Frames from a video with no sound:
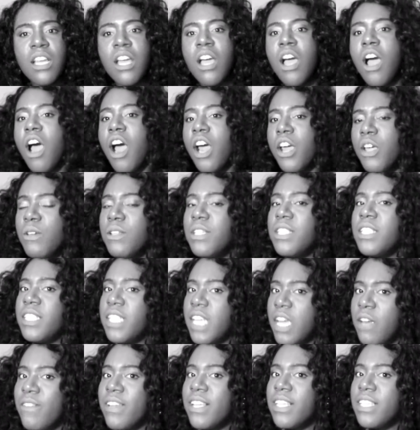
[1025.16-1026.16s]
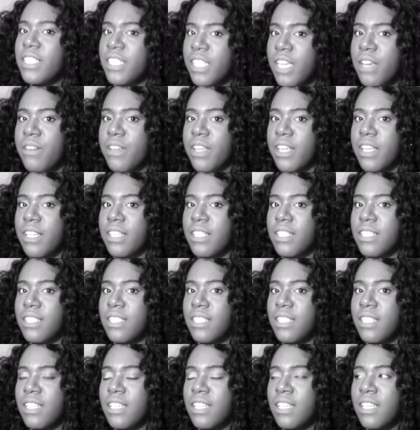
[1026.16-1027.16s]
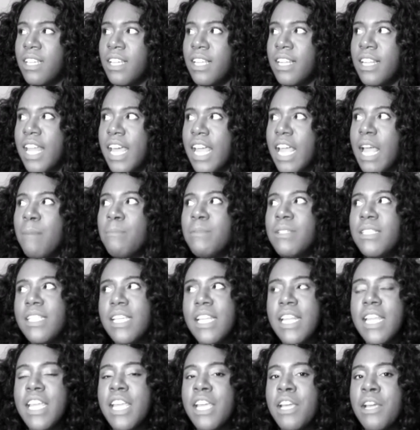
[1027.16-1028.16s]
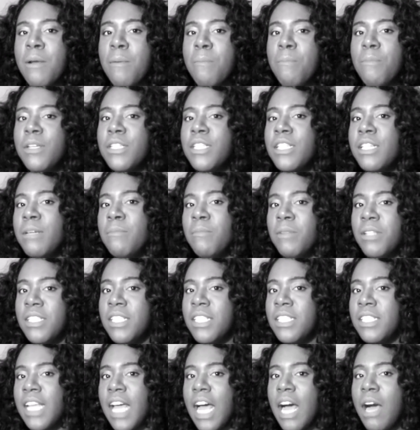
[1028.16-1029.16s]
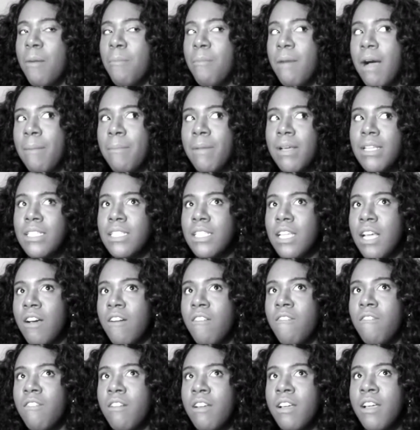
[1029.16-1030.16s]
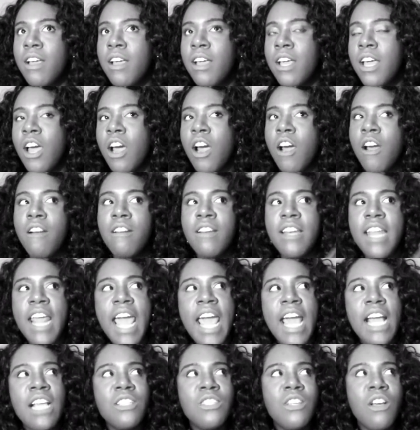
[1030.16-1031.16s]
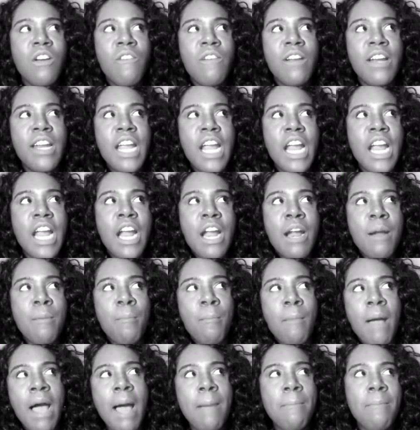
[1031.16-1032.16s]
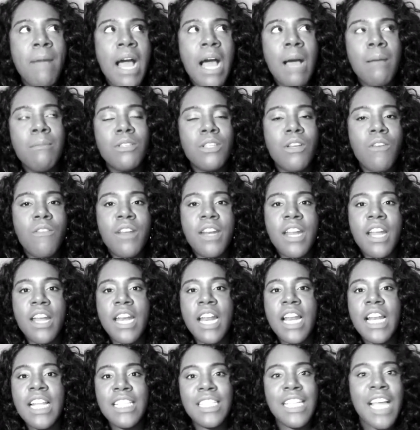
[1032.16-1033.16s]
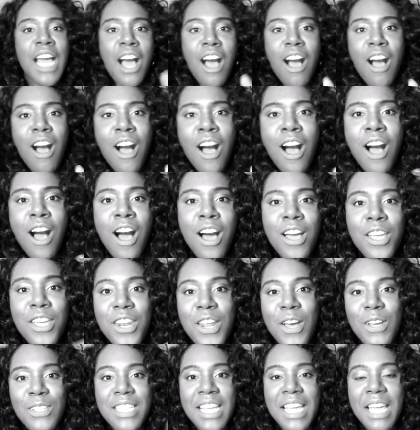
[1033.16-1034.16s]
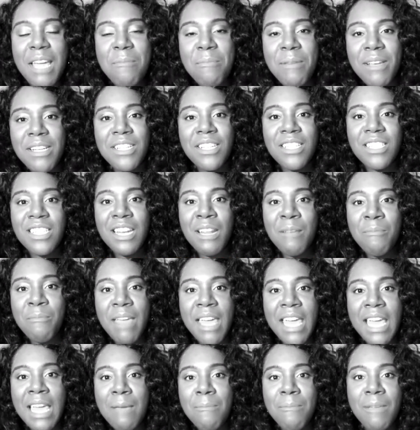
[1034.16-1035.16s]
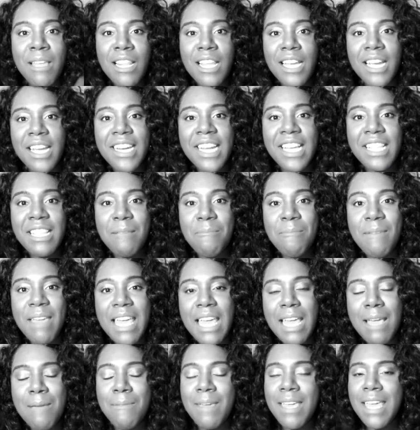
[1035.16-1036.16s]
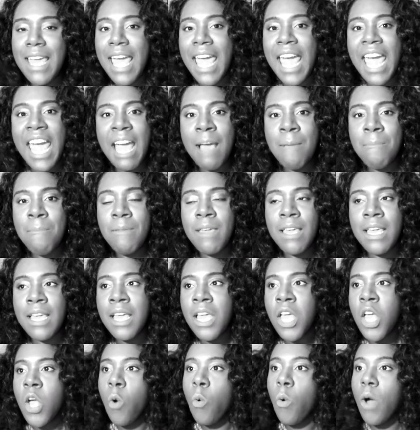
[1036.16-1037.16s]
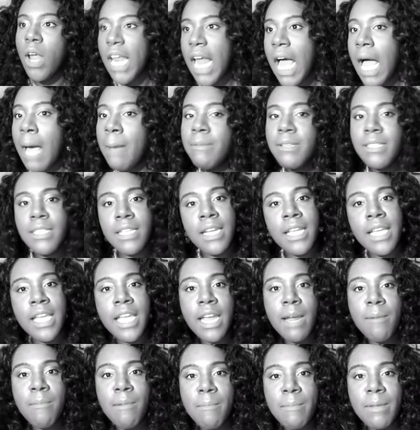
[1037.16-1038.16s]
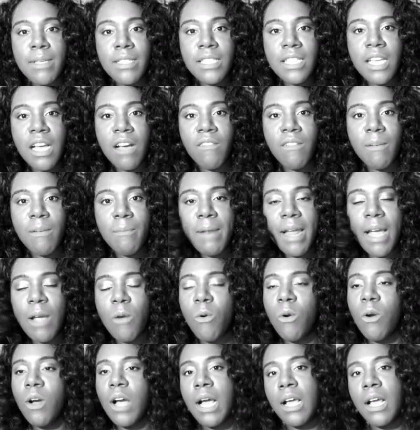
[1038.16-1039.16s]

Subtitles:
Are you serious? Like, I'm sitting here pushing the Pitocin out by myself. Her dad's over there, my mom's over there, and they're just, taking pictures of the baby, looking at the baby and happy, while I'm sitting here by myself. I'm like, well,